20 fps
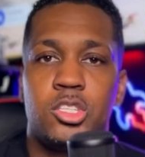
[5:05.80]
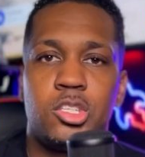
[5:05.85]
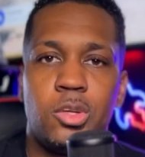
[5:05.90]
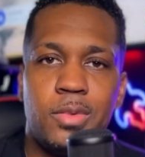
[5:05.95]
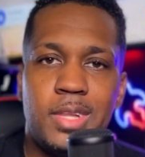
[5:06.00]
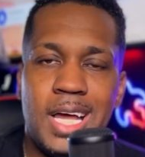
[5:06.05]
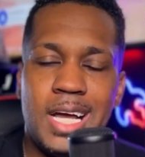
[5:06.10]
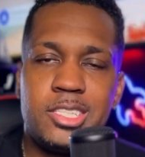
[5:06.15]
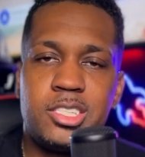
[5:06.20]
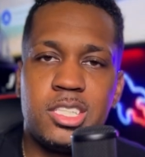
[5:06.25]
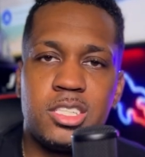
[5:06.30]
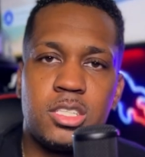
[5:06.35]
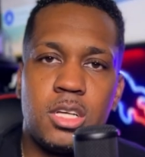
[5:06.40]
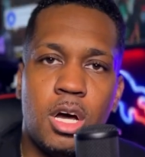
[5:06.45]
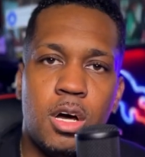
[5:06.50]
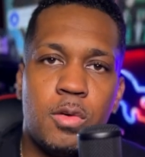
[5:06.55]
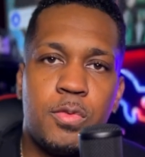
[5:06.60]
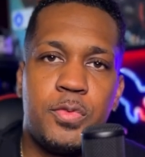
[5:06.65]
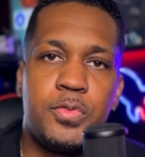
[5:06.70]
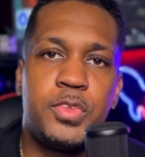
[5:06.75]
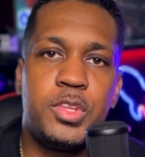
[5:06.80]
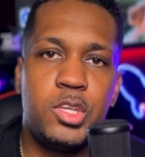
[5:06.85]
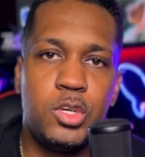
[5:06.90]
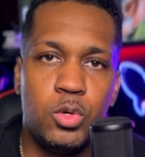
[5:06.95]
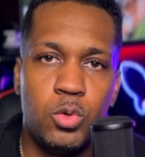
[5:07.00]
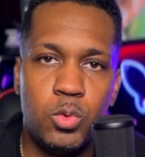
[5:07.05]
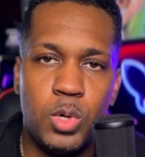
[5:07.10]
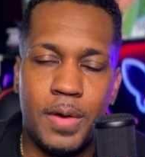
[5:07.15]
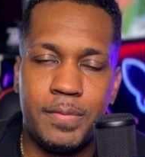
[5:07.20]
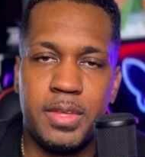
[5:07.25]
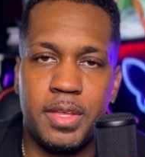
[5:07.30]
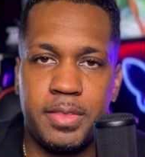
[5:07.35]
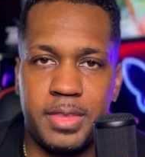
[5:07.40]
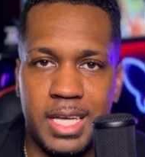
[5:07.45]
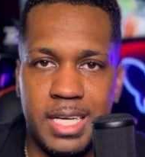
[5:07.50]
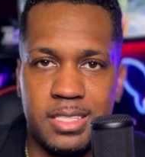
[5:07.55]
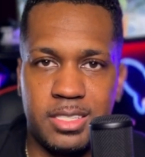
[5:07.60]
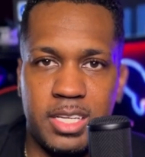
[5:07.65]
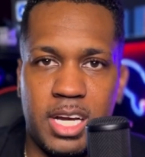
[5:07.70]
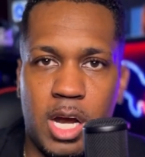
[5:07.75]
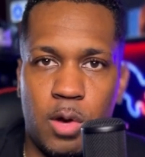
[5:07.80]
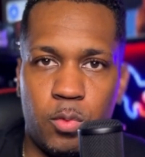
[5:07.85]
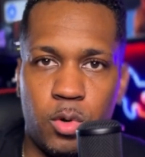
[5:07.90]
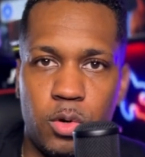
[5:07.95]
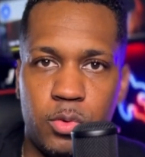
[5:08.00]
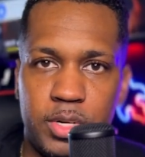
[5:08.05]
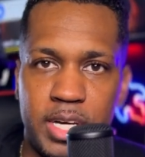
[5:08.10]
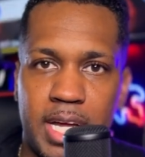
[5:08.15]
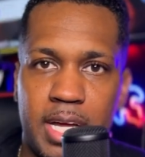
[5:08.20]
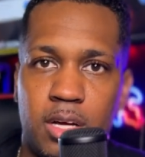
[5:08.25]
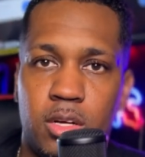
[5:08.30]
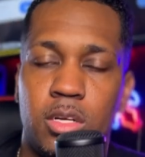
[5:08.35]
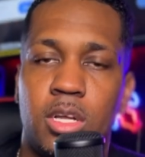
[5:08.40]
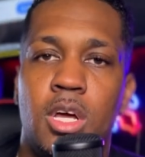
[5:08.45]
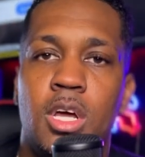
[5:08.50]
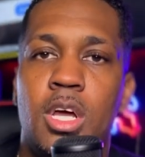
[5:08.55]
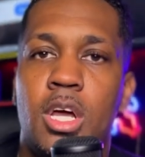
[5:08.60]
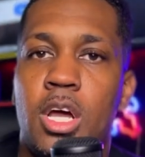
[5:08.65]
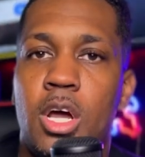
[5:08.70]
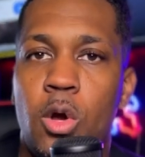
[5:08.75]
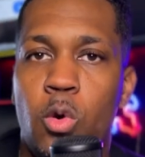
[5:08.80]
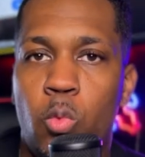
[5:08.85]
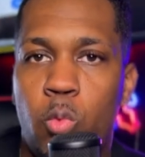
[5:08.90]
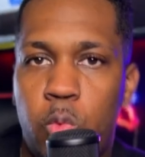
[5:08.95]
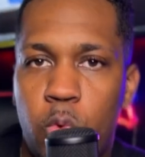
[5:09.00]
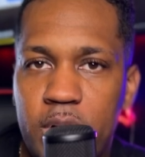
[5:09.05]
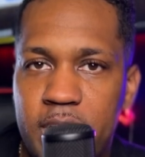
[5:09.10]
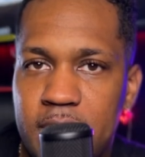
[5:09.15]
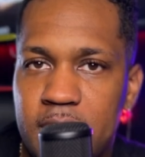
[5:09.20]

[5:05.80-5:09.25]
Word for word: So that's just a few of the things that I wrote down when